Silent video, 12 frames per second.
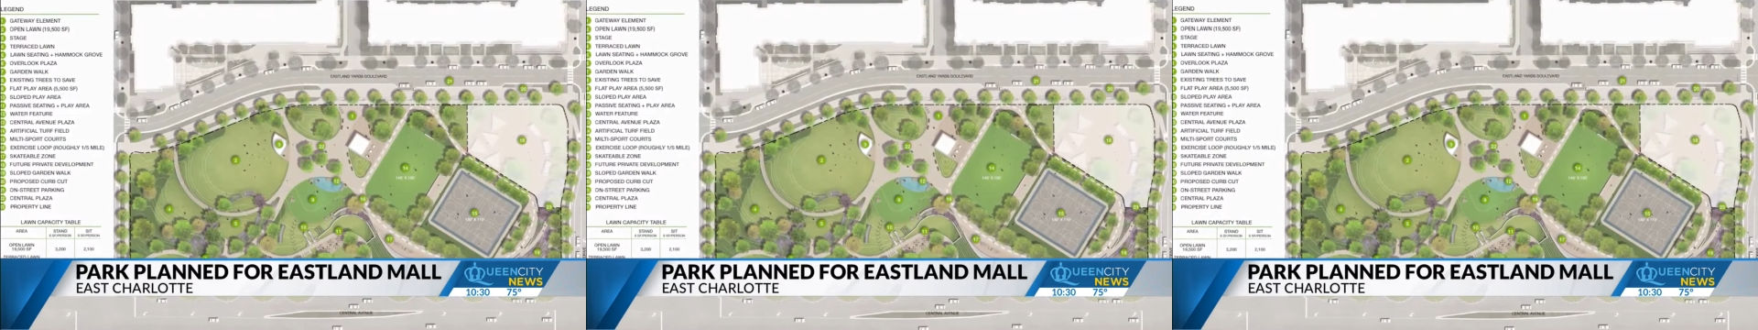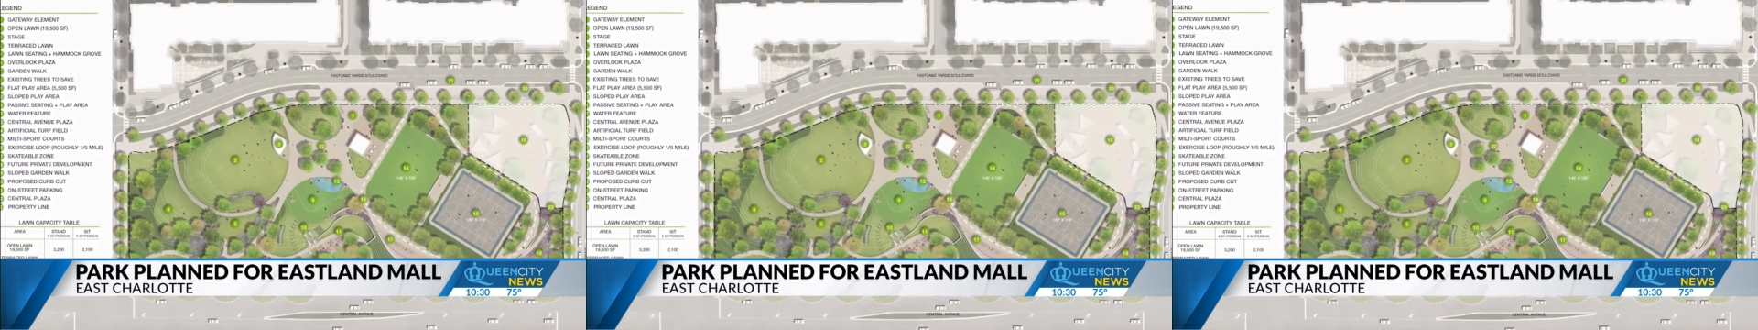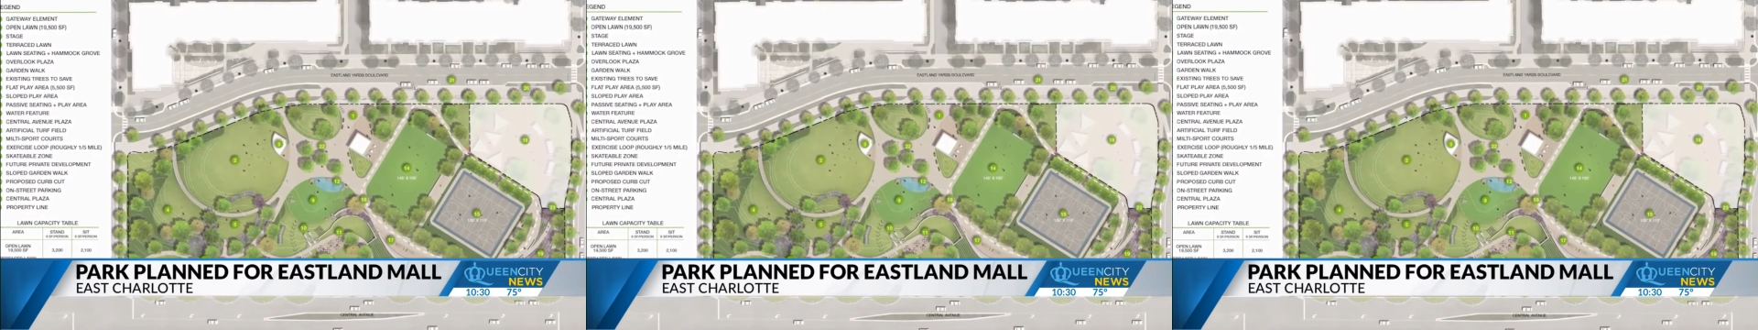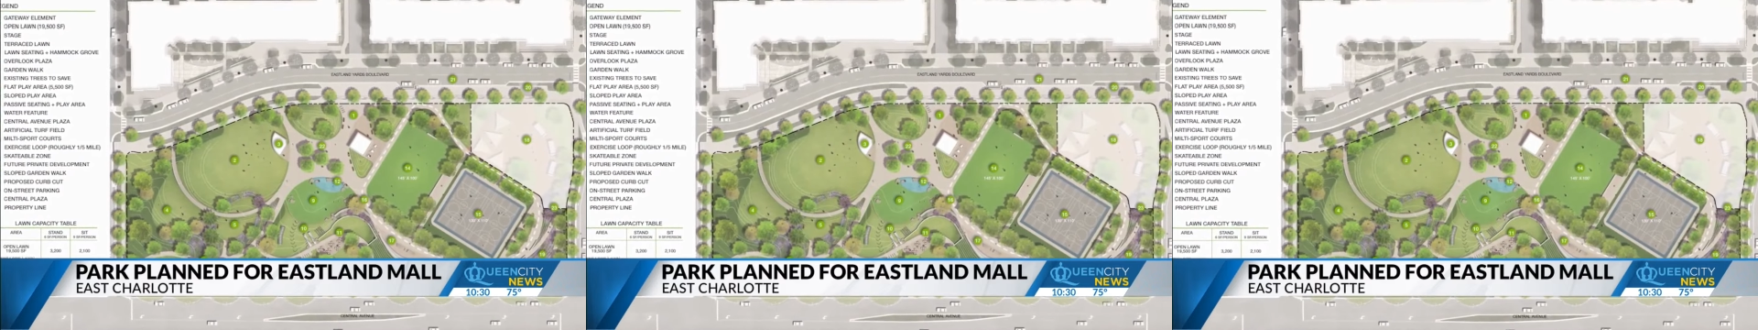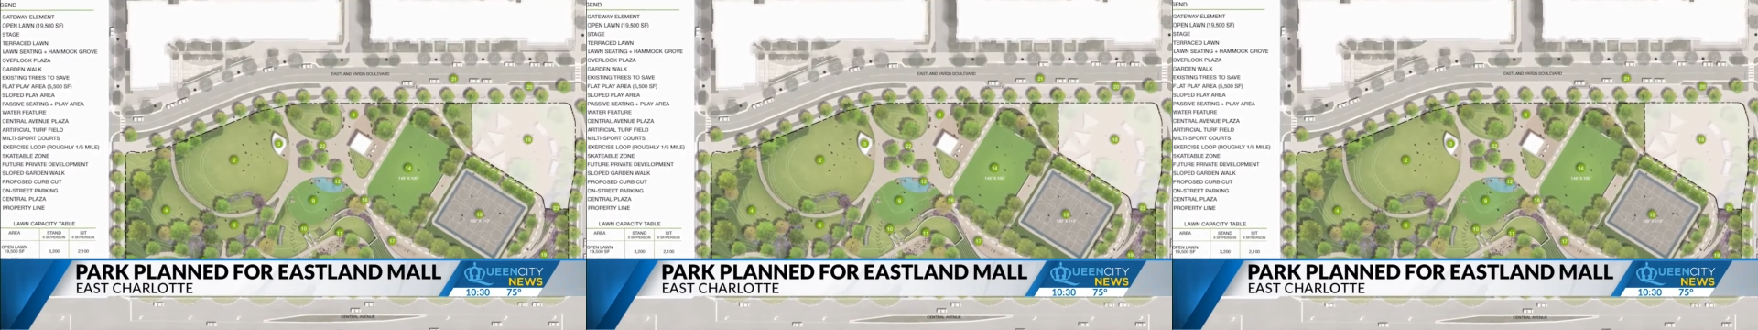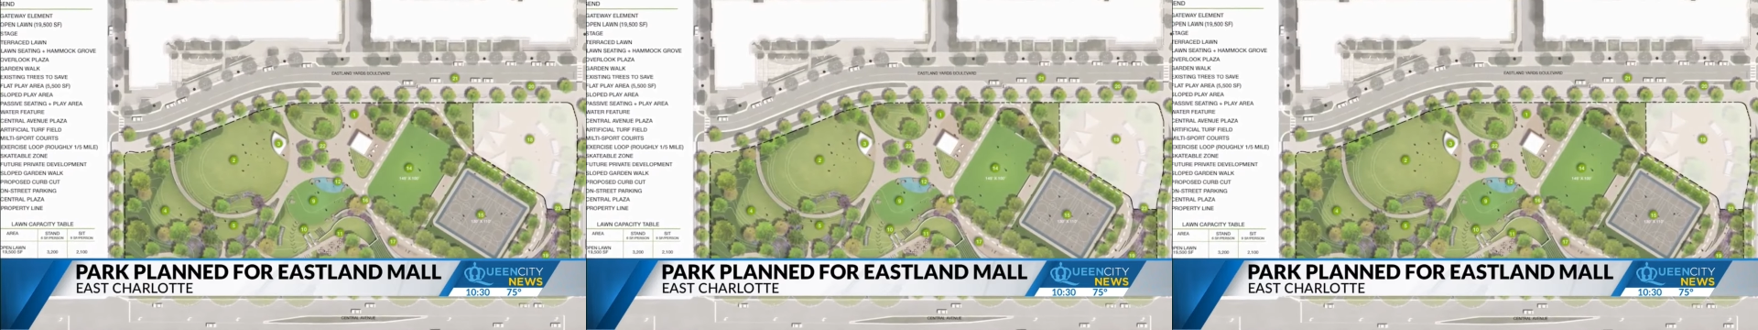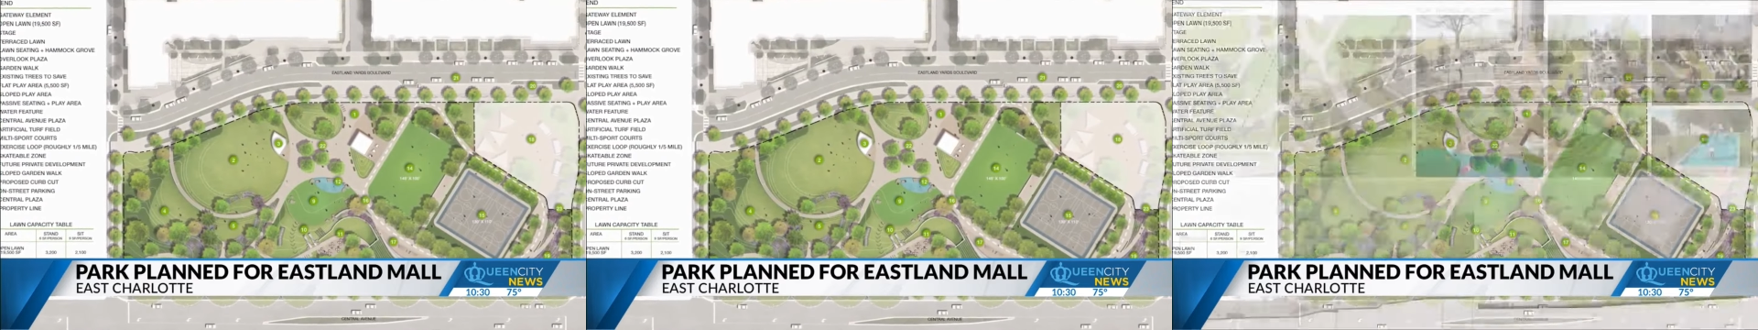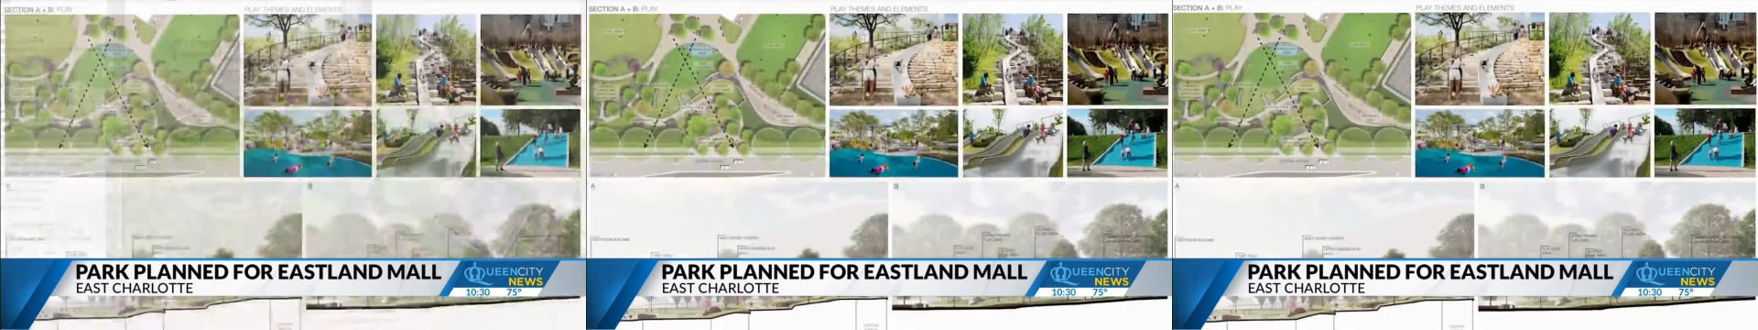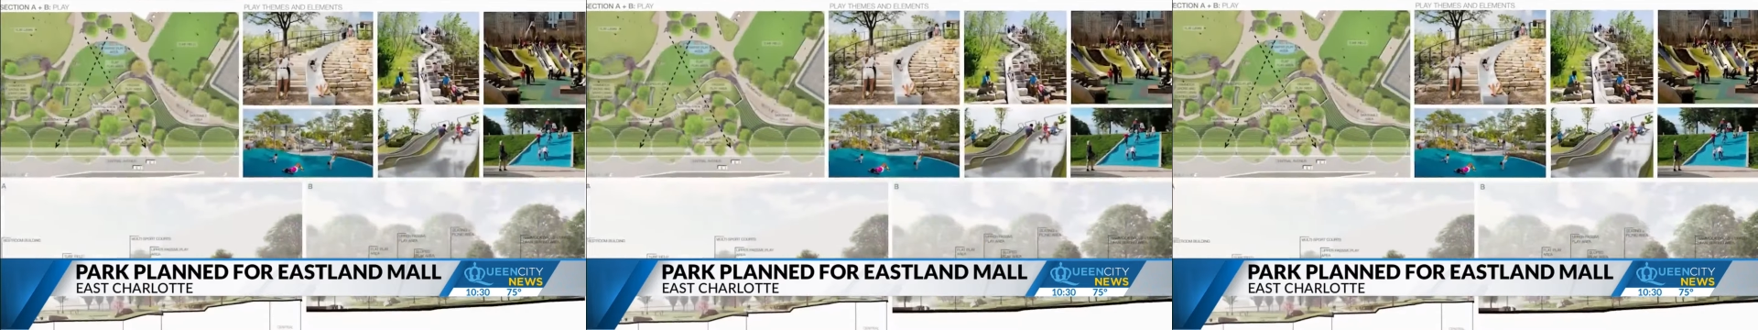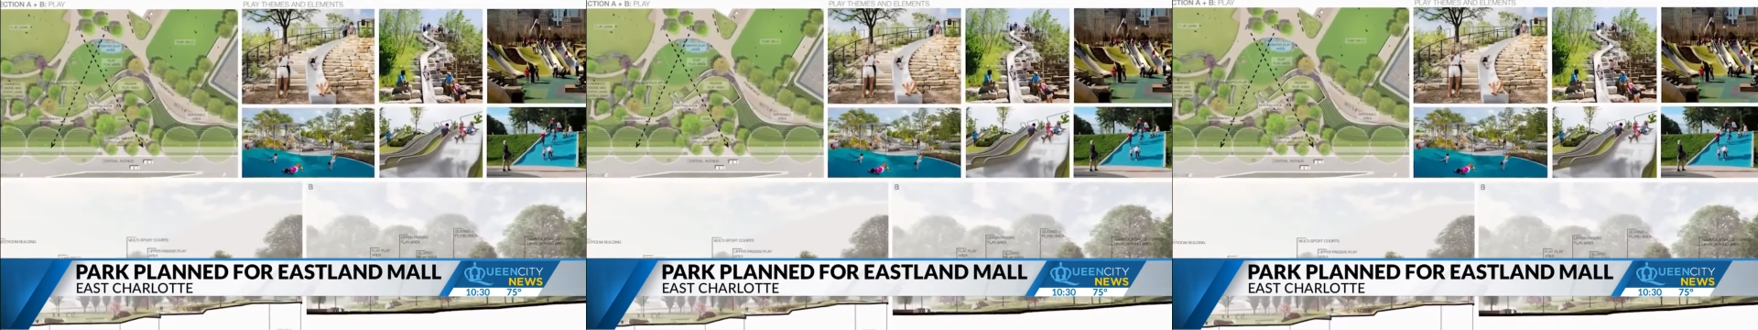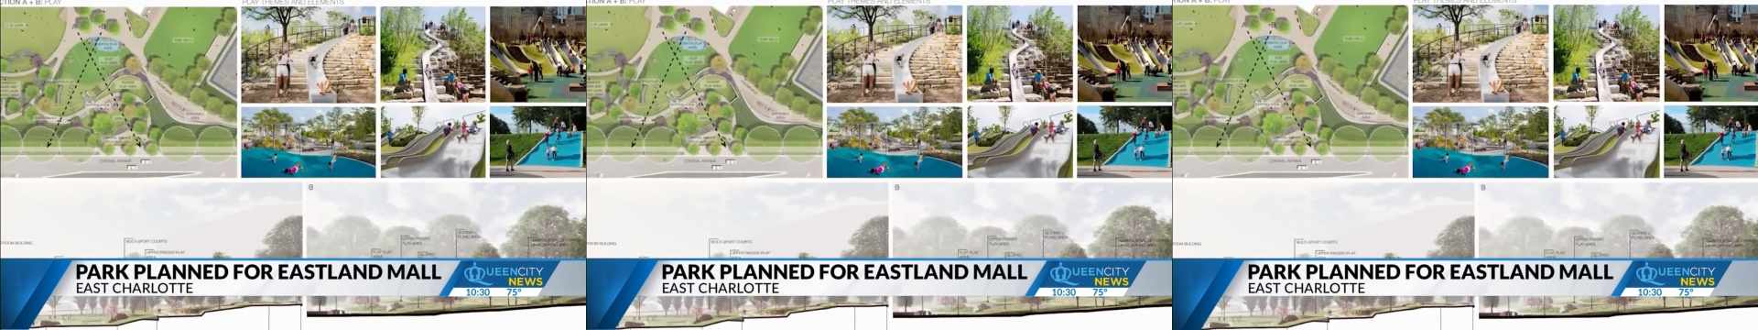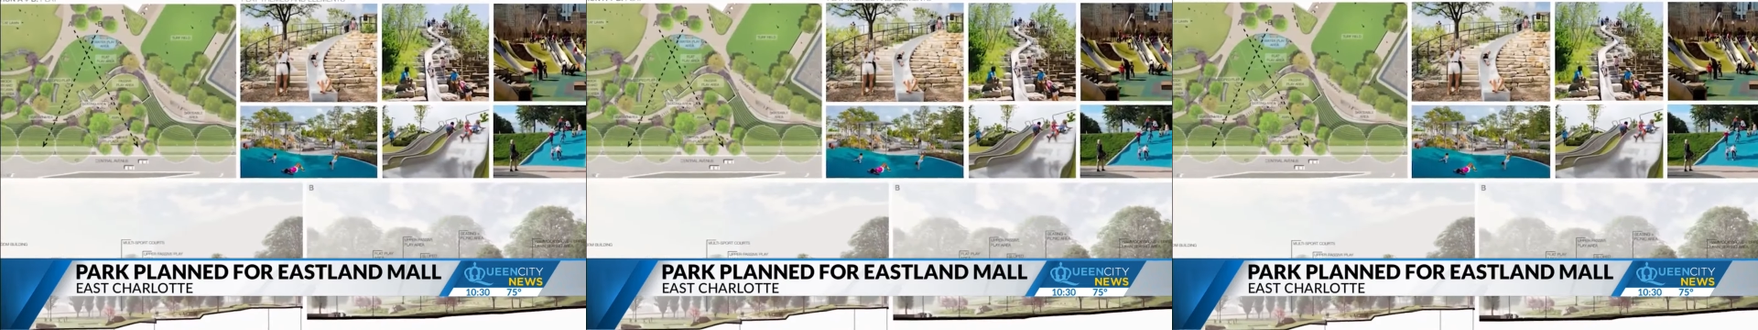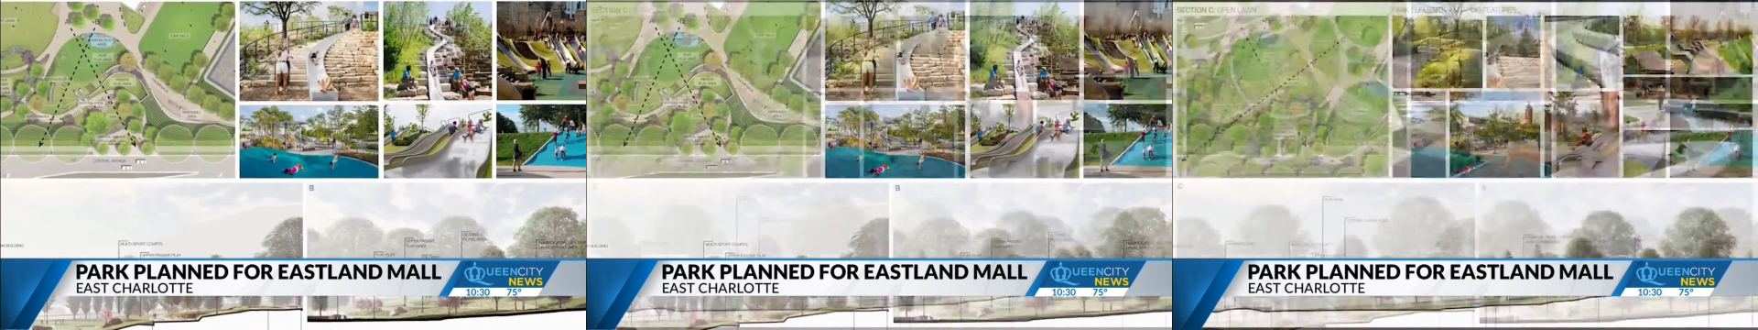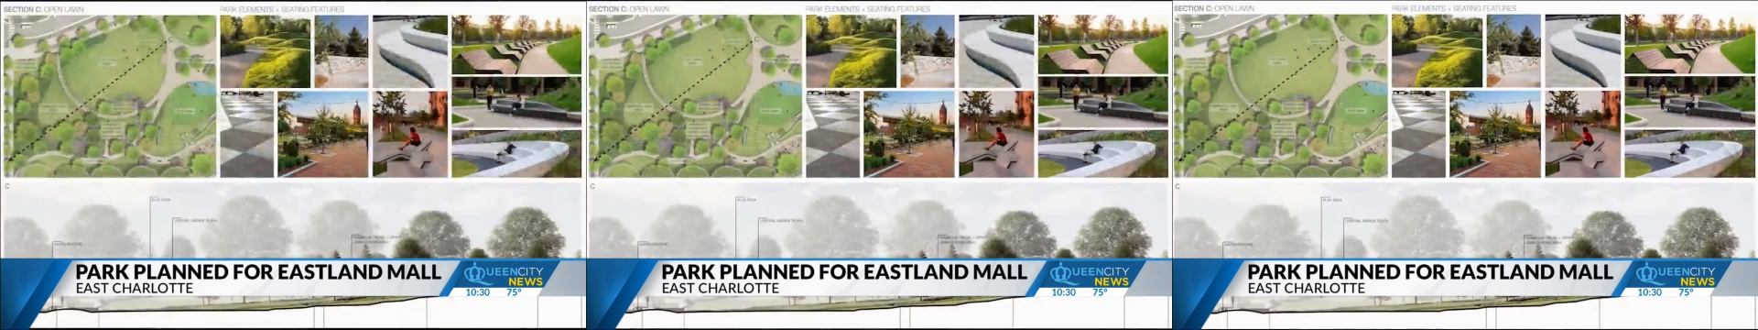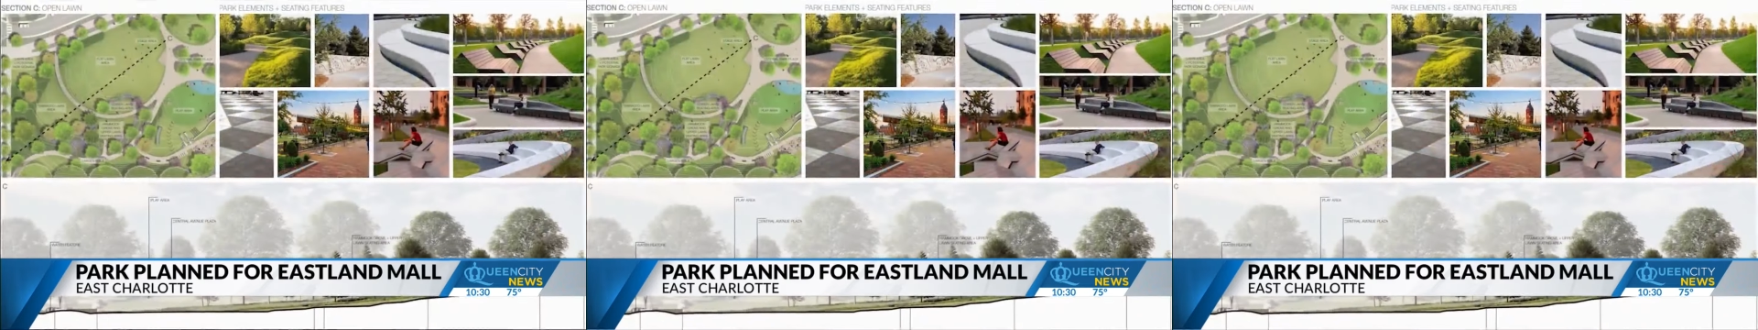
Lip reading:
(no speaker visible)